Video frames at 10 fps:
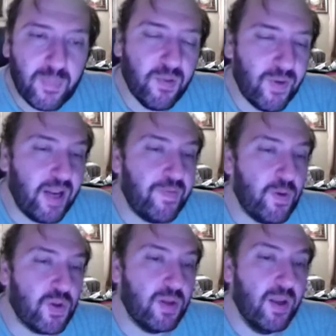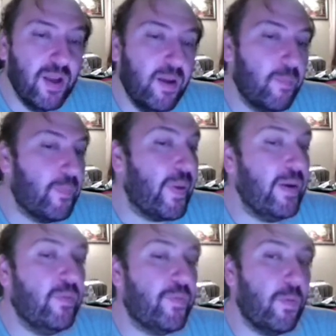Ready Fusion, brand
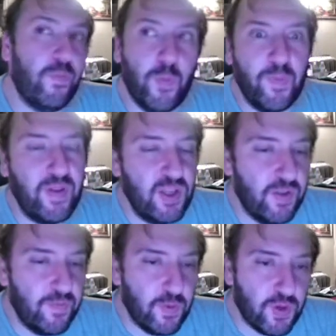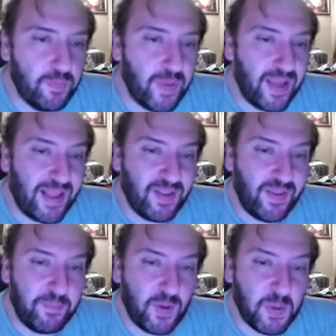new form of instant fusion. Pay 1,000
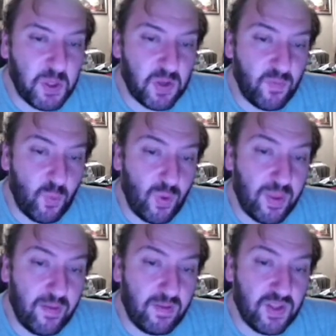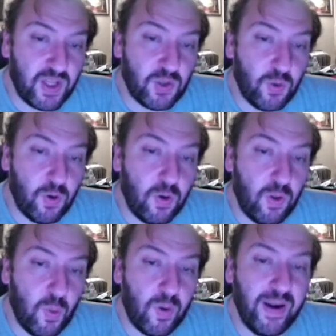luck points, special summon one level 6 or
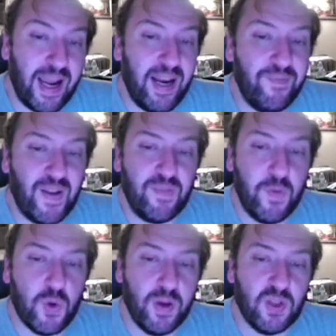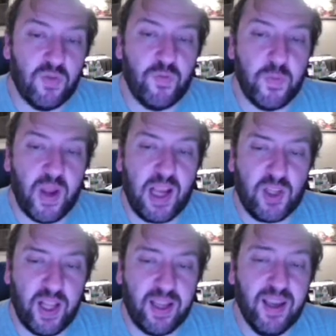lower non-effect fusion monster from your
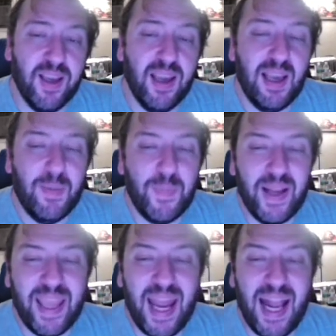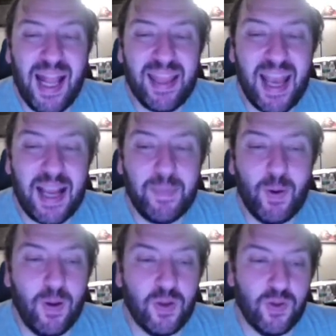extra deck, but it cannot attack, but
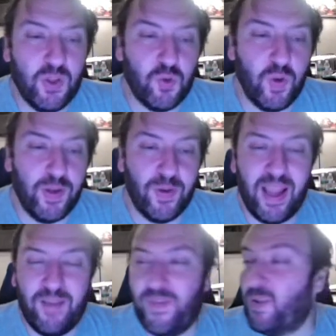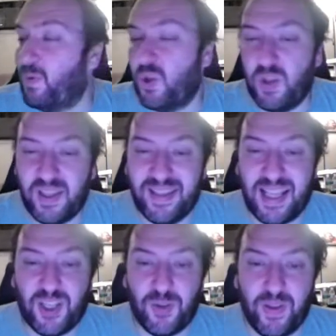also destroy during the end phase, which is
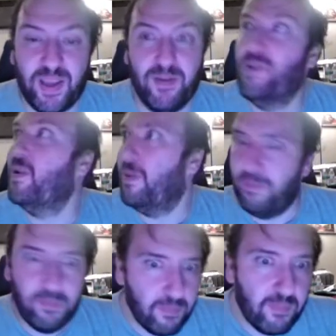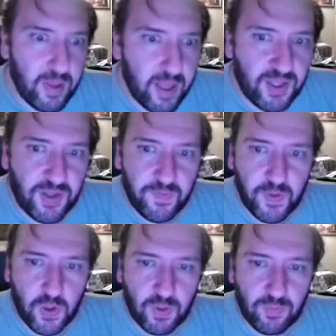essentially instant
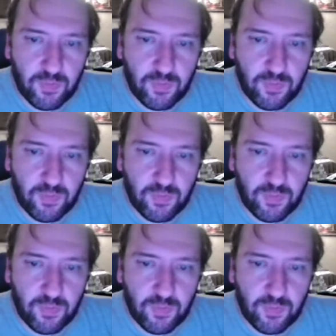fusion.